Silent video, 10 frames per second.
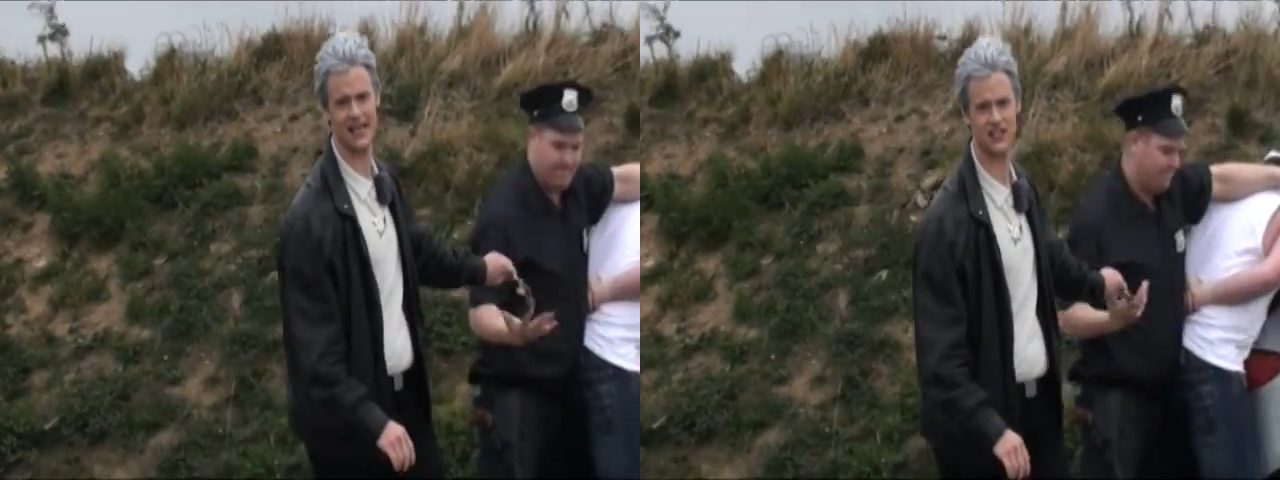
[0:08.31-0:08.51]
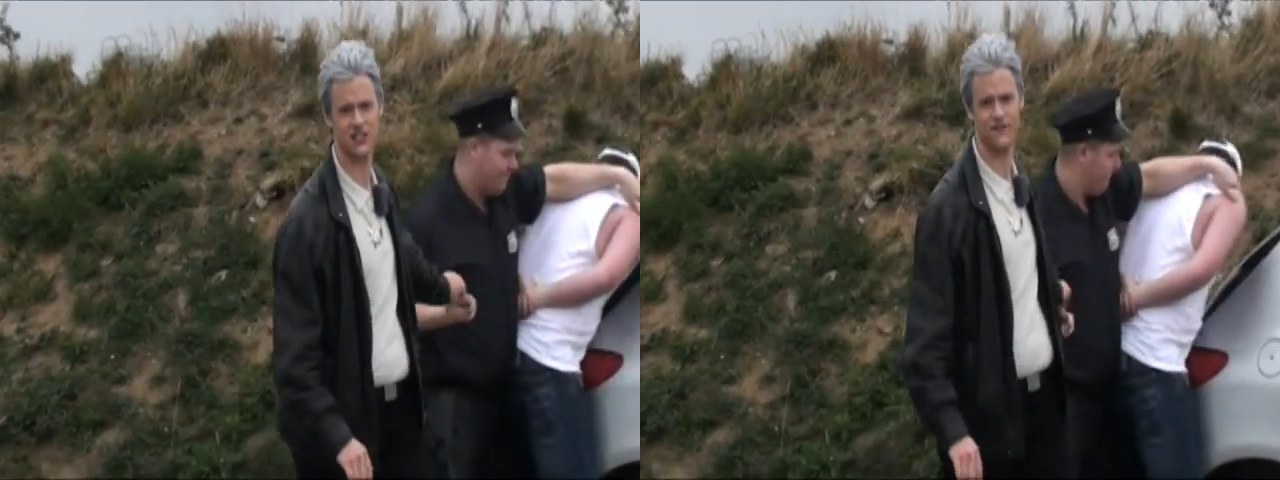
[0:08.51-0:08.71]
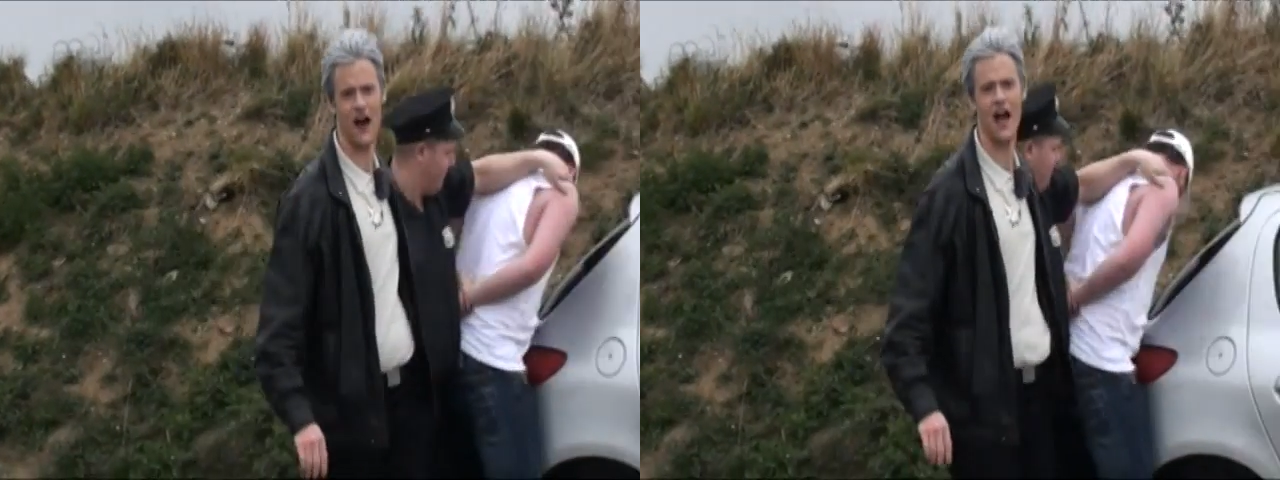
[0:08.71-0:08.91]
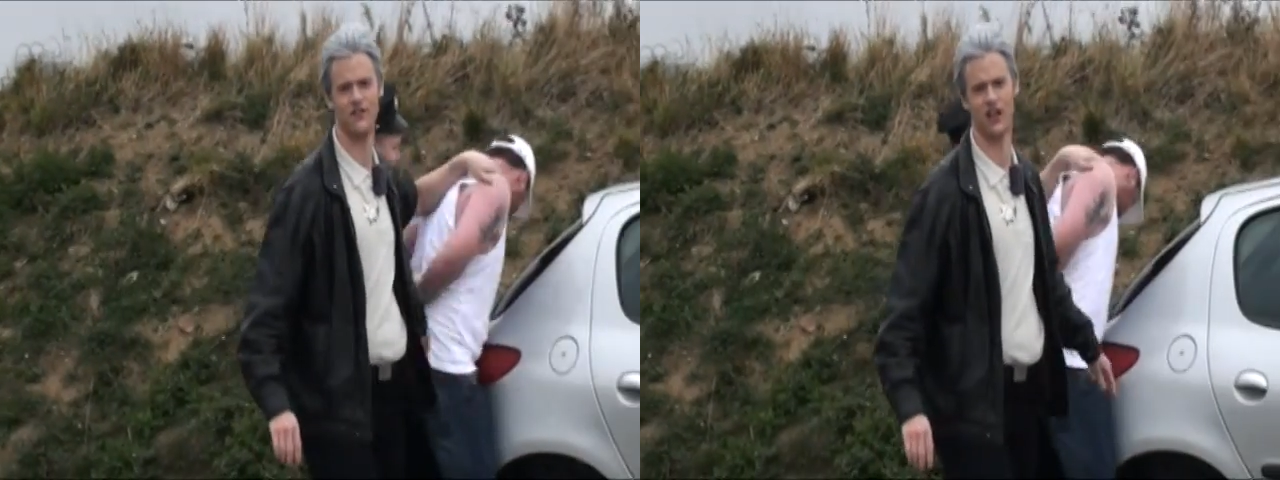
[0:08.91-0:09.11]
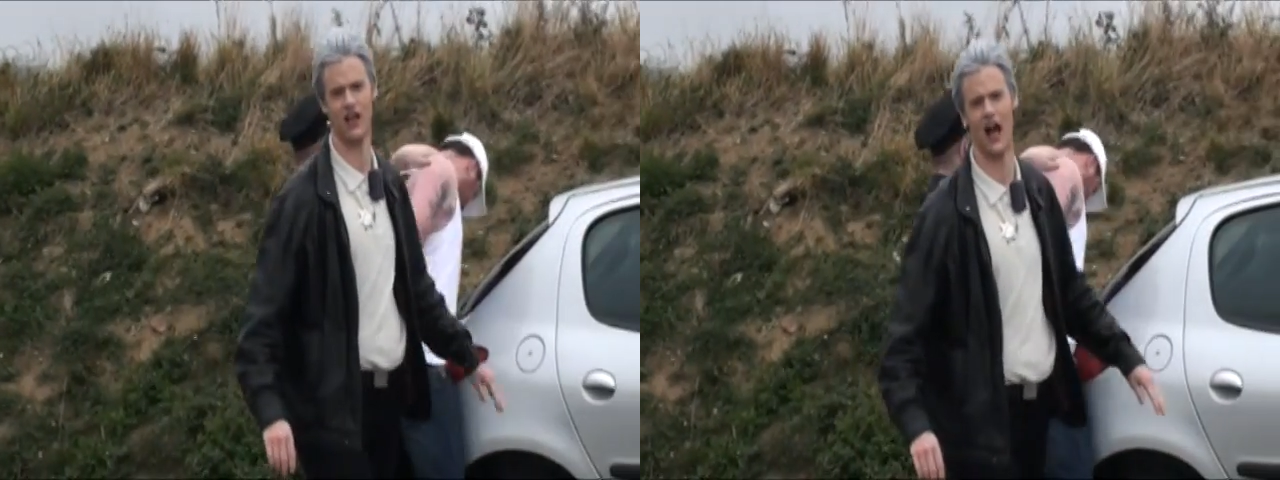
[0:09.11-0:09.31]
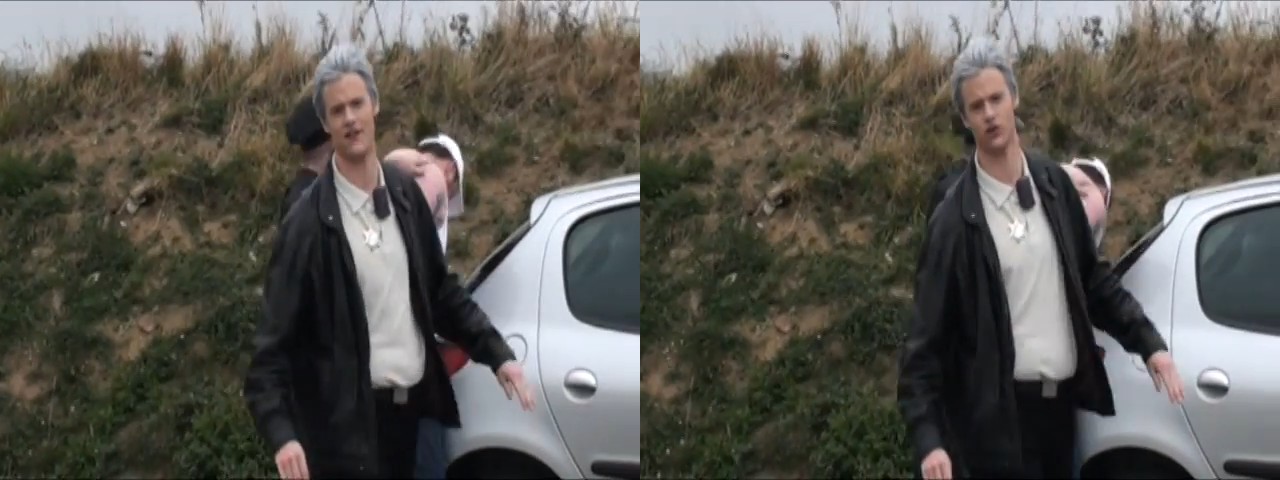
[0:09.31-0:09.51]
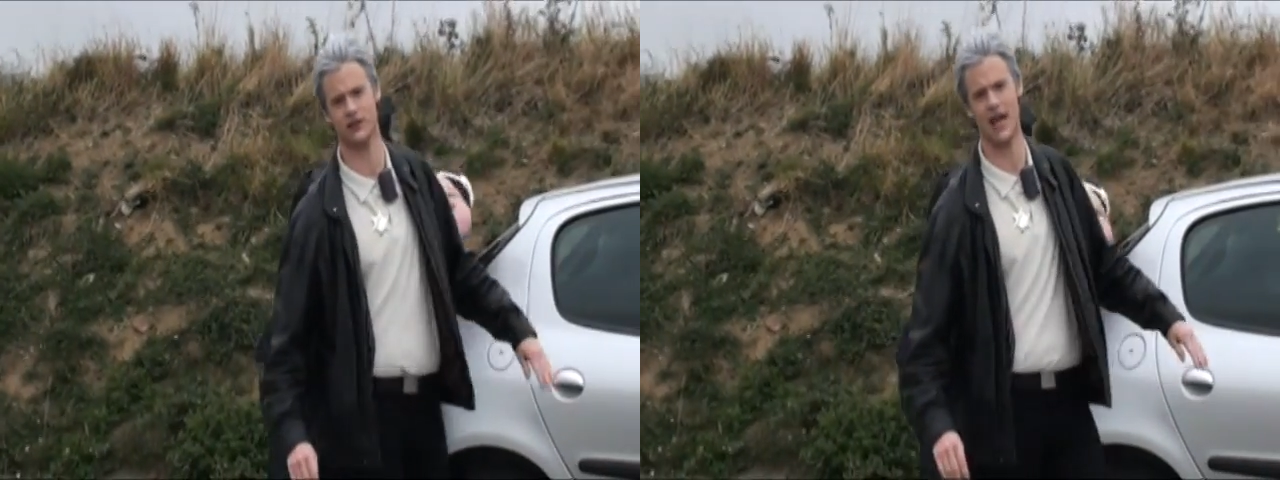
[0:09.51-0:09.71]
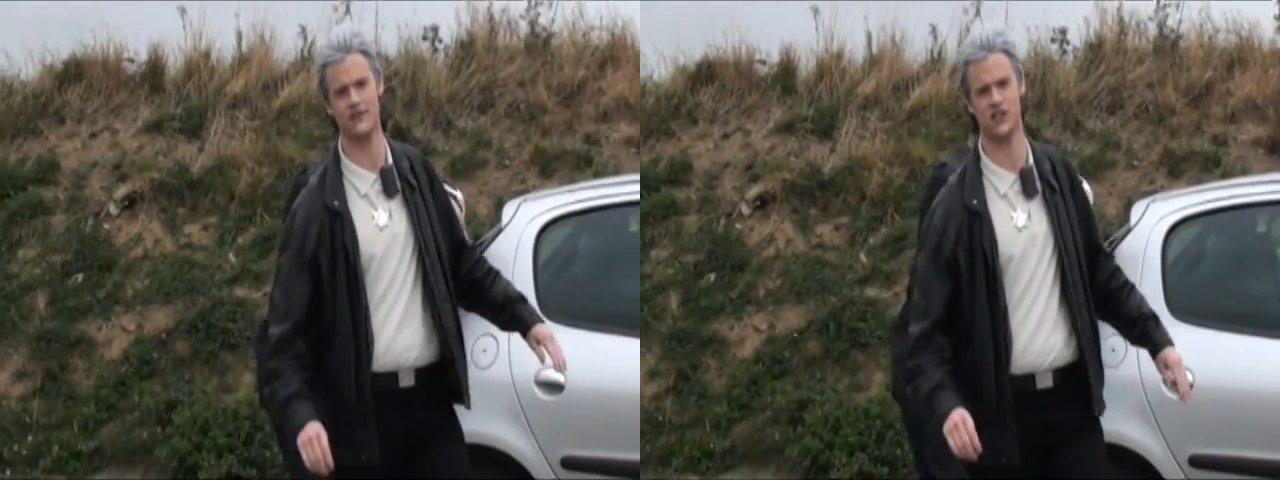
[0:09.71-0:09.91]
key to surviving a life
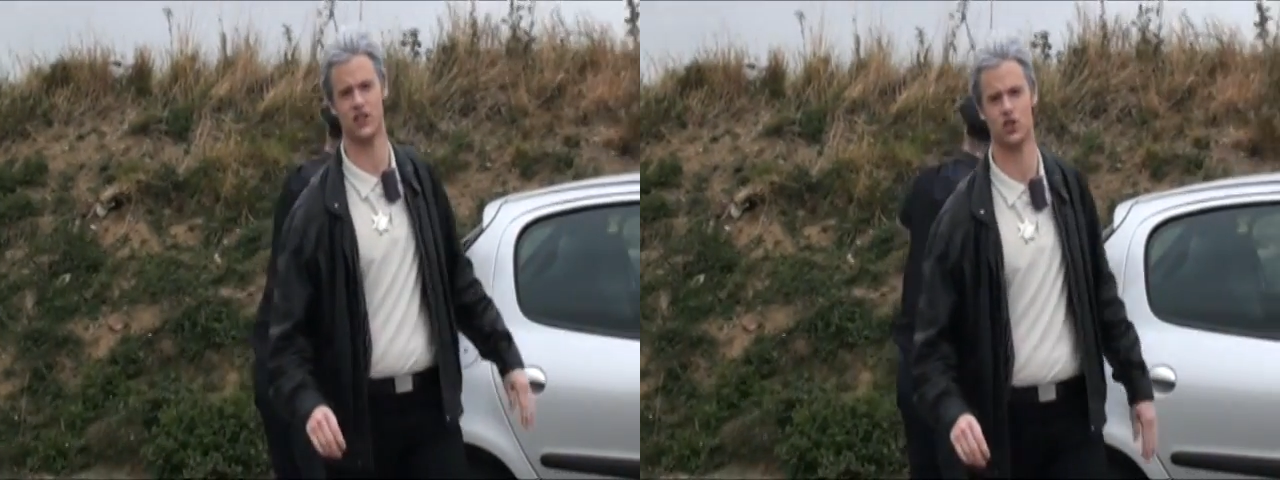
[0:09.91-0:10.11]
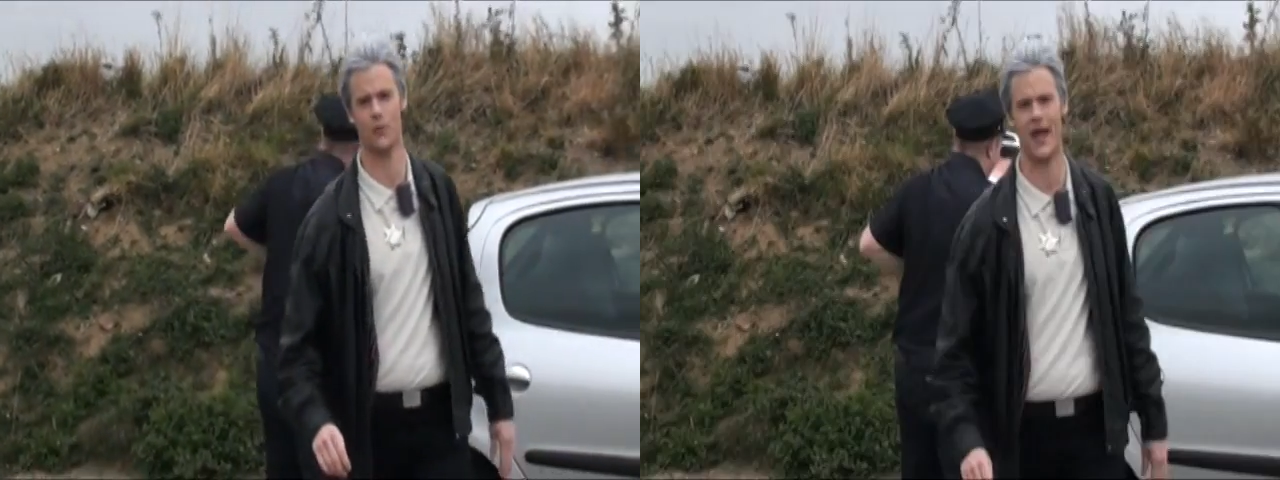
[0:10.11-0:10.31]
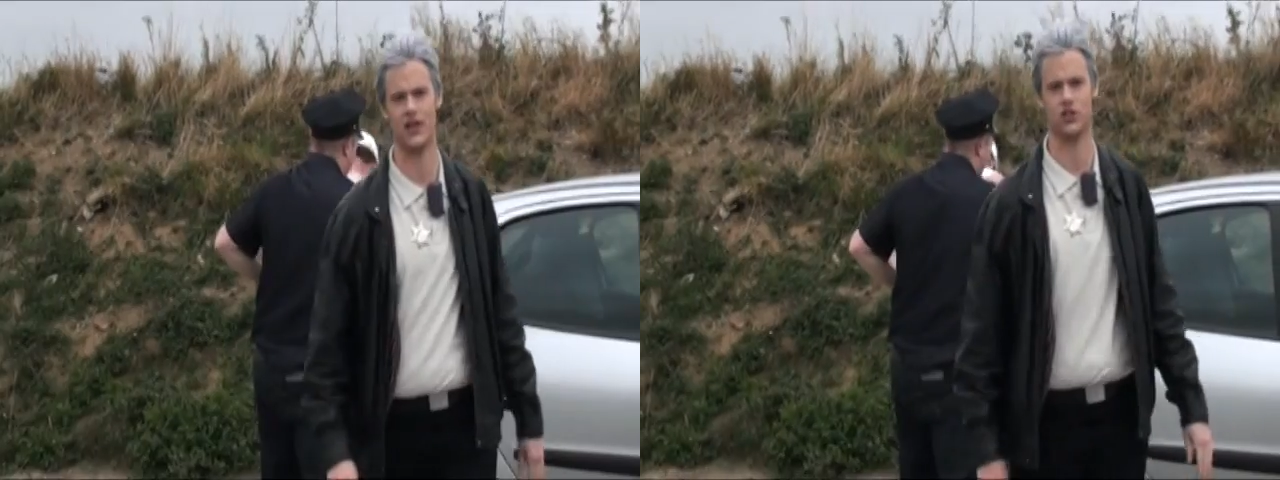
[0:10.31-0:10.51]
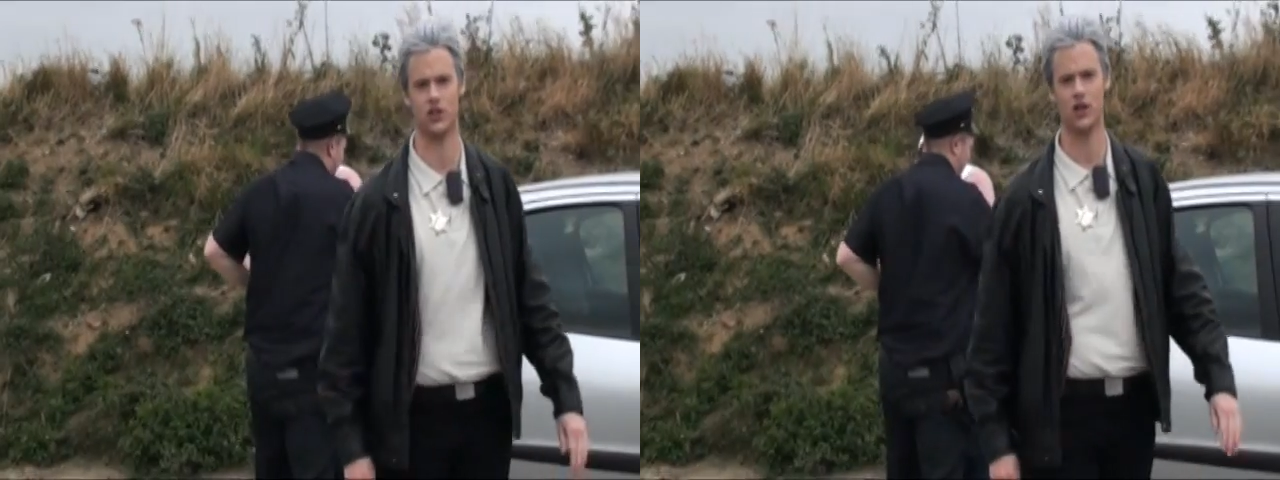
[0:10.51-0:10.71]
or death situation.